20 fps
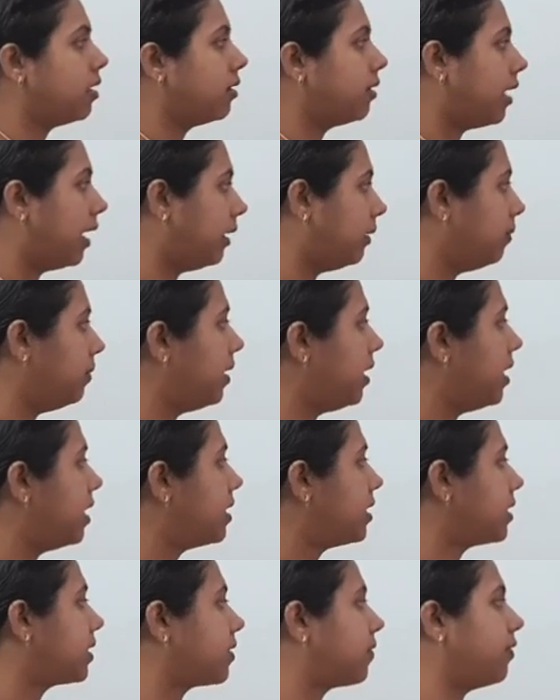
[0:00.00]
That
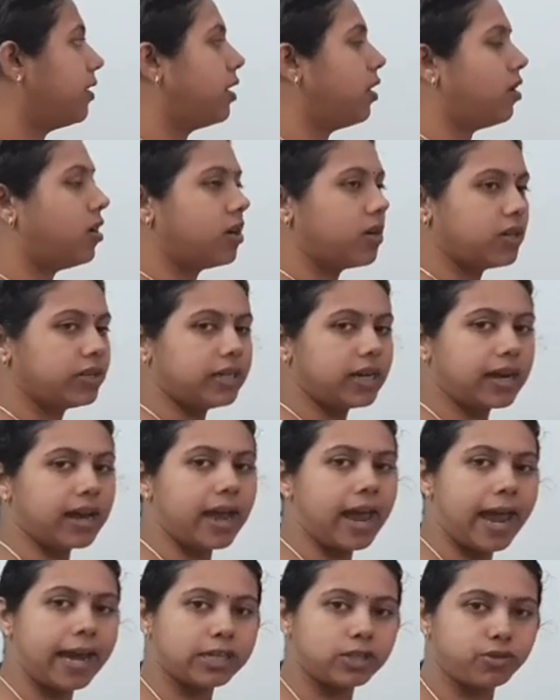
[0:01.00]
means we don't know the
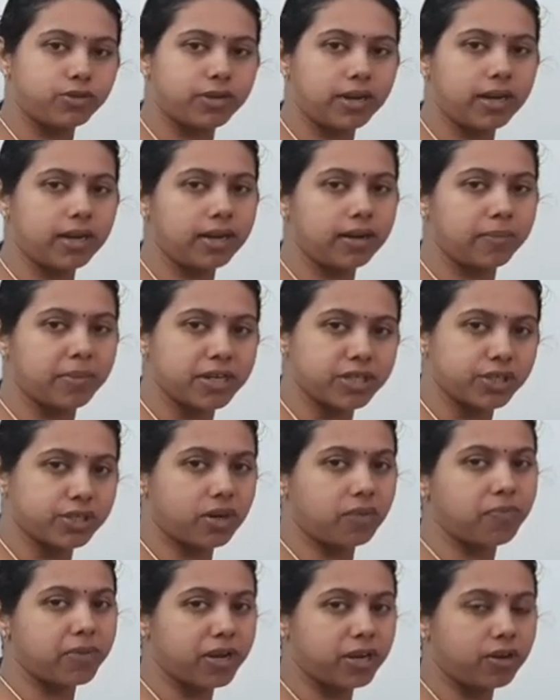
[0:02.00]
actual
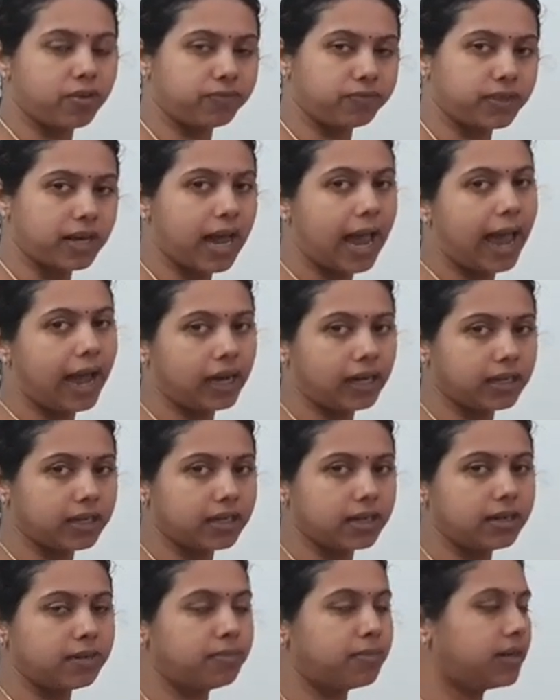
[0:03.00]
measurement of the
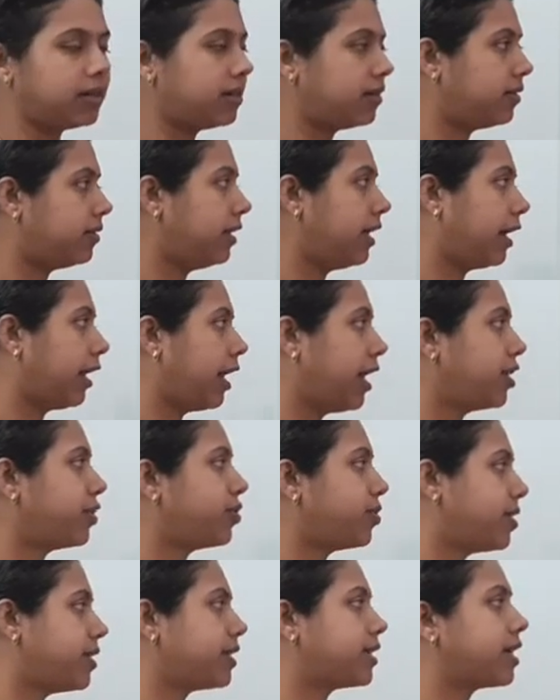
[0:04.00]
angle, but the
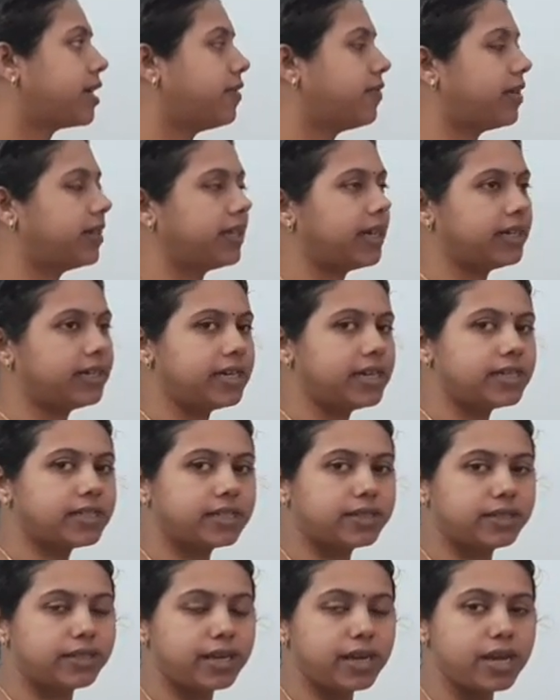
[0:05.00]
ratio is given, that is
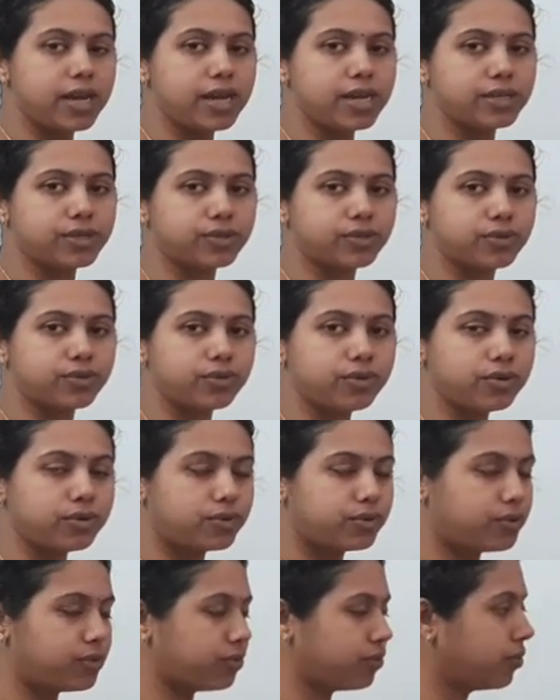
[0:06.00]
3 is to
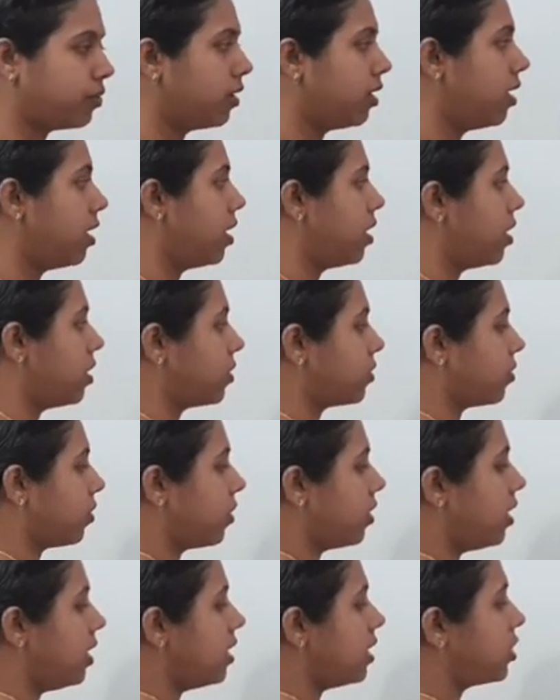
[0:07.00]
2. So
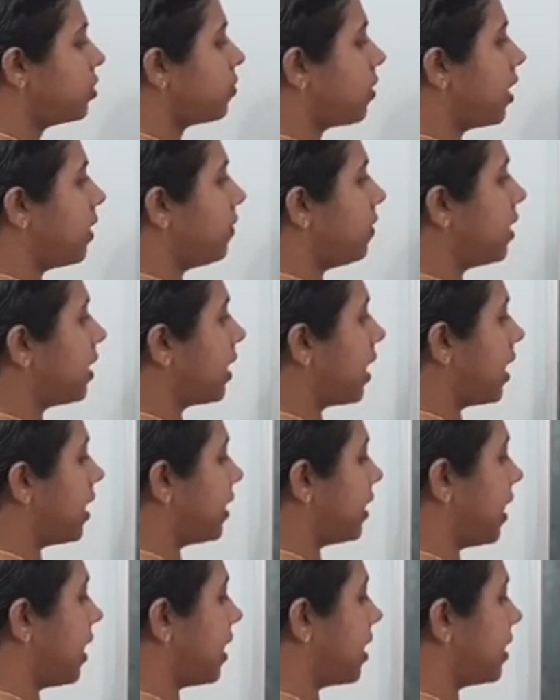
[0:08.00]
each one we can
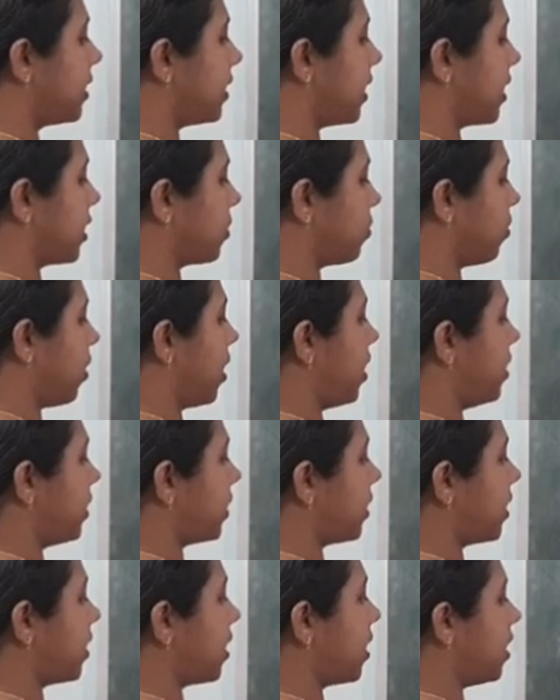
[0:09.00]
take it as y
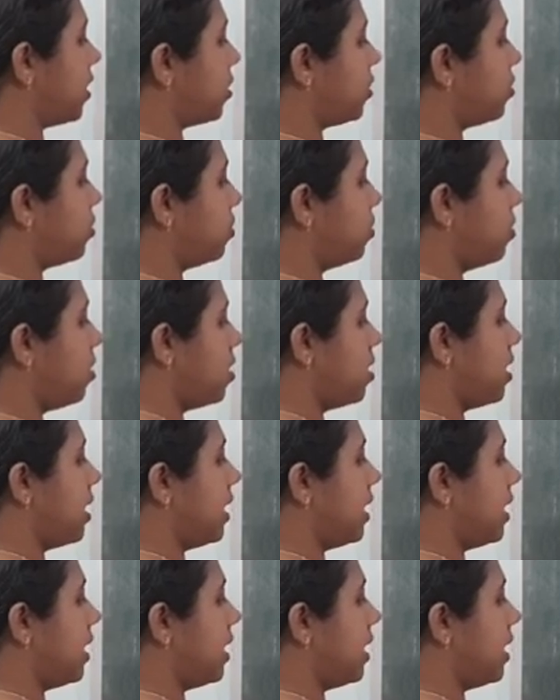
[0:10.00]
is equal to